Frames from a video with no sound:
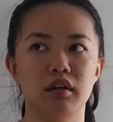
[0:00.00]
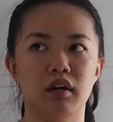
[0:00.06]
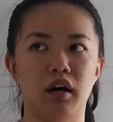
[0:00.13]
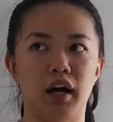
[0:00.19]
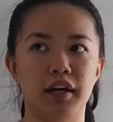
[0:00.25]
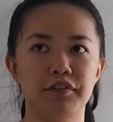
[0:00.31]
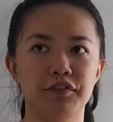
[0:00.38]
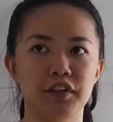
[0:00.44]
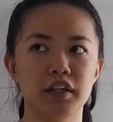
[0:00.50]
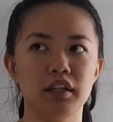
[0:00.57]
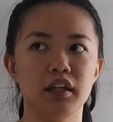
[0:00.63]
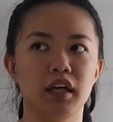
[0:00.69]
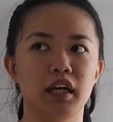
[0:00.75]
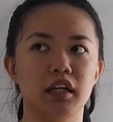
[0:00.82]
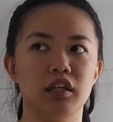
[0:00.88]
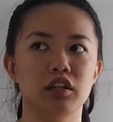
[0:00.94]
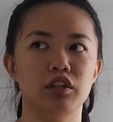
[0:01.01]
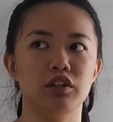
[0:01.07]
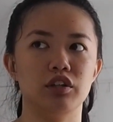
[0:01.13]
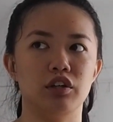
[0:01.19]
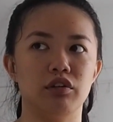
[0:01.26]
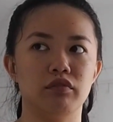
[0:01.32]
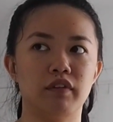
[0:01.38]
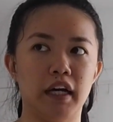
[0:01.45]
I feel like, you
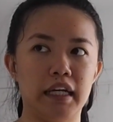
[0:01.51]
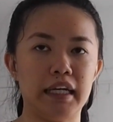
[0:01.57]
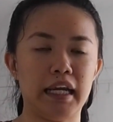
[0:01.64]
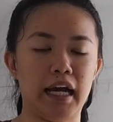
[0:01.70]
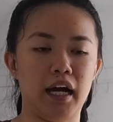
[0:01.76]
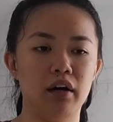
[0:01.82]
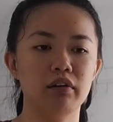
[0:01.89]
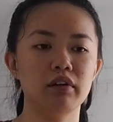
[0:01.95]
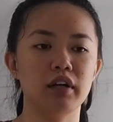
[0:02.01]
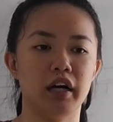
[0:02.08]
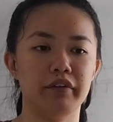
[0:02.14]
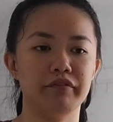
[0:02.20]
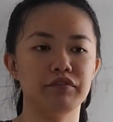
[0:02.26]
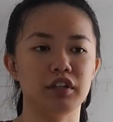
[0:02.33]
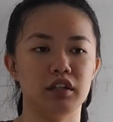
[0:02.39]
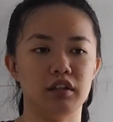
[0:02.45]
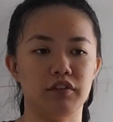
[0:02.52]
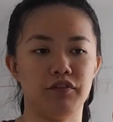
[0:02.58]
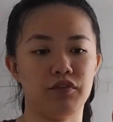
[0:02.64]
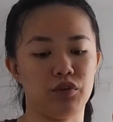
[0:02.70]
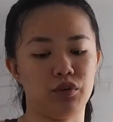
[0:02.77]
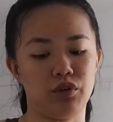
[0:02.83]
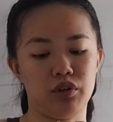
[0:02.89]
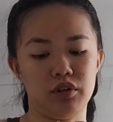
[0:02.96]
know, right now I've done it
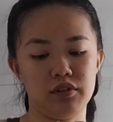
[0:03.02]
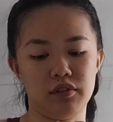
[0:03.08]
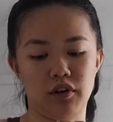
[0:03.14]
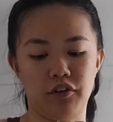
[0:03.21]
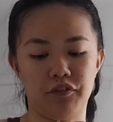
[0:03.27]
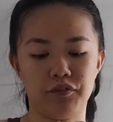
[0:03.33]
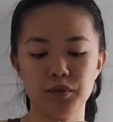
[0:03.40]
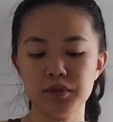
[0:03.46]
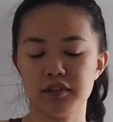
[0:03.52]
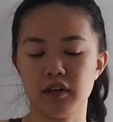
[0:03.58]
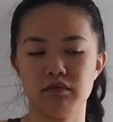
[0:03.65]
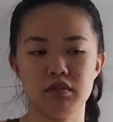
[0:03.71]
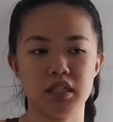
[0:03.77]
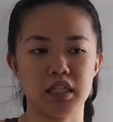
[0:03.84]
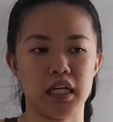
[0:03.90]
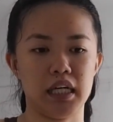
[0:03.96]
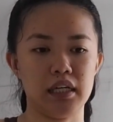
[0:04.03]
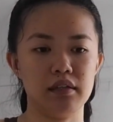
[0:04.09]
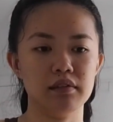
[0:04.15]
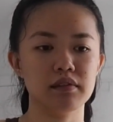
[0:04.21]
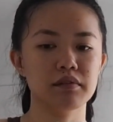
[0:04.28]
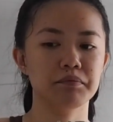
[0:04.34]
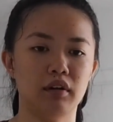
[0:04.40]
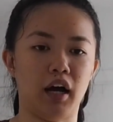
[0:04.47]
for a full 7
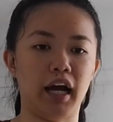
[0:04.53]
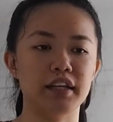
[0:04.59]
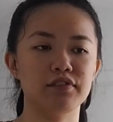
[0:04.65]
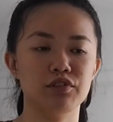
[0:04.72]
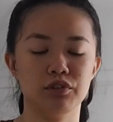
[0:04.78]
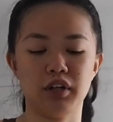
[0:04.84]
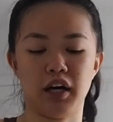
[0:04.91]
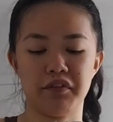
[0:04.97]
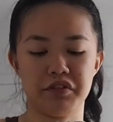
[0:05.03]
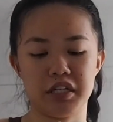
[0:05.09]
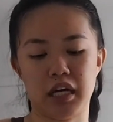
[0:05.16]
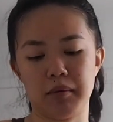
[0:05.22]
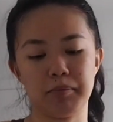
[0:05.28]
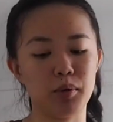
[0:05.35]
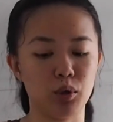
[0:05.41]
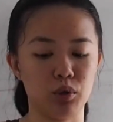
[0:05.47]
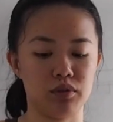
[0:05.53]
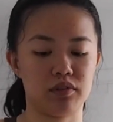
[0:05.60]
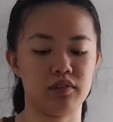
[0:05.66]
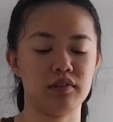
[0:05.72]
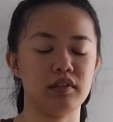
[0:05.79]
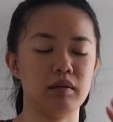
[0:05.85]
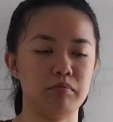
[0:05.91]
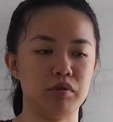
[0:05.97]
days. I still have to take
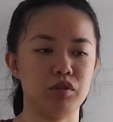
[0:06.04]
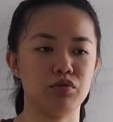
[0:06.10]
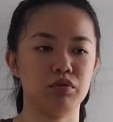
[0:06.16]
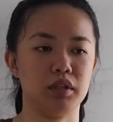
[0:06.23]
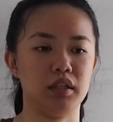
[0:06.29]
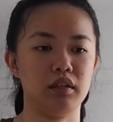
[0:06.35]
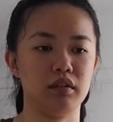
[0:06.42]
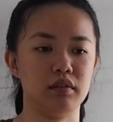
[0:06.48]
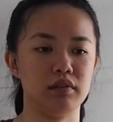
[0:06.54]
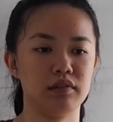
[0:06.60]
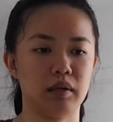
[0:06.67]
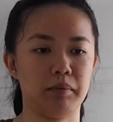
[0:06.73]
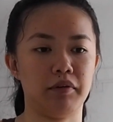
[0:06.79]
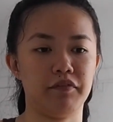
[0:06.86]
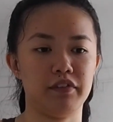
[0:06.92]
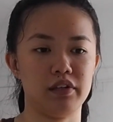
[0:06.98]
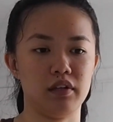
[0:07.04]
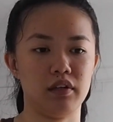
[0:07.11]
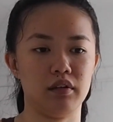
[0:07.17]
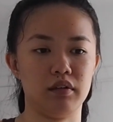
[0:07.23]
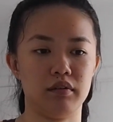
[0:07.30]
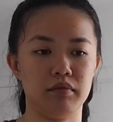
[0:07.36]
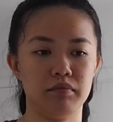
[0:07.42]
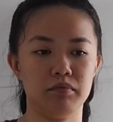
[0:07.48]
pauses in between some of
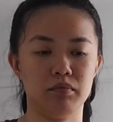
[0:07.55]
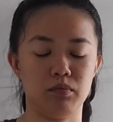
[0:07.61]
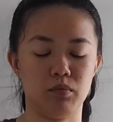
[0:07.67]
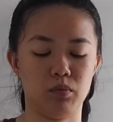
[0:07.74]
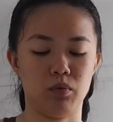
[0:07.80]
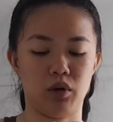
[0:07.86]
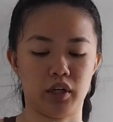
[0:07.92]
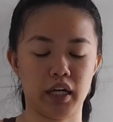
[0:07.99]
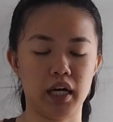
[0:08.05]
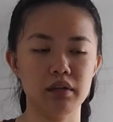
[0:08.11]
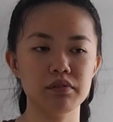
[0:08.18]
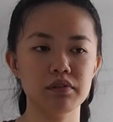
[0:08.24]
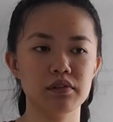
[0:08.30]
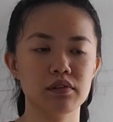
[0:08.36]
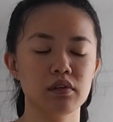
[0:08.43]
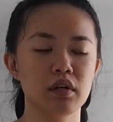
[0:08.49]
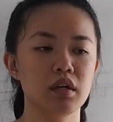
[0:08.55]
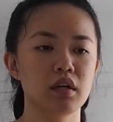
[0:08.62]
the workouts.